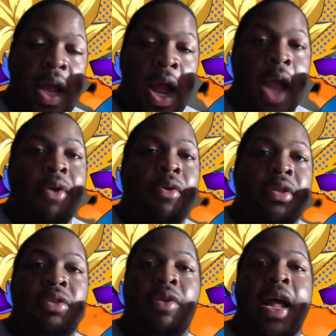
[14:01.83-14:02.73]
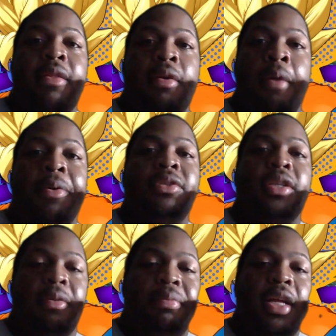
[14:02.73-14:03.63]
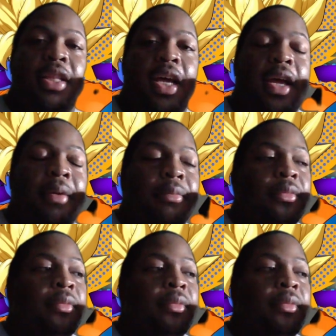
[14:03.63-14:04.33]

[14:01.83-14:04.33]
in order so that a person can play the game.